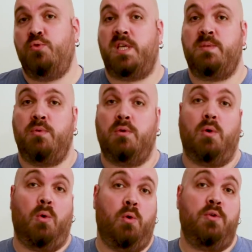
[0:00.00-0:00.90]
to explore
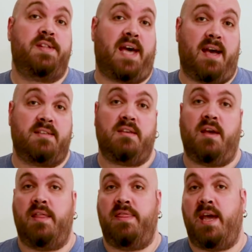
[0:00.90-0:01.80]
all the tags
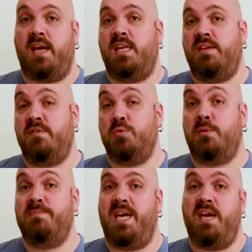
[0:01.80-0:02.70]
and their
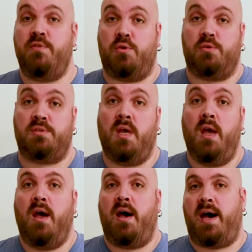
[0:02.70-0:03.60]
individual behaviors,
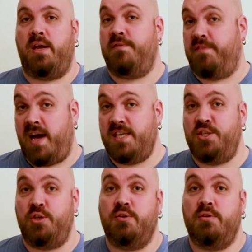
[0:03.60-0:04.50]
I
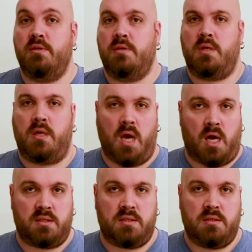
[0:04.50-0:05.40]
advise you
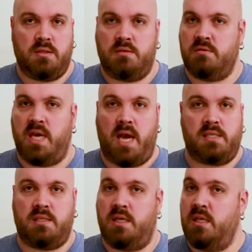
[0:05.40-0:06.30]
not to
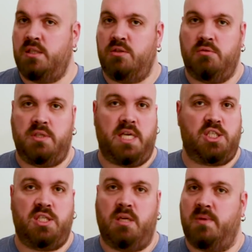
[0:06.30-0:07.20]
get into the
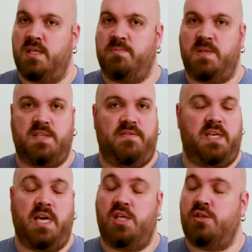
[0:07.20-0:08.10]
HTML
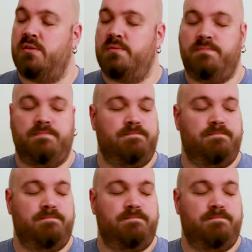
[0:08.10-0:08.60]
specification.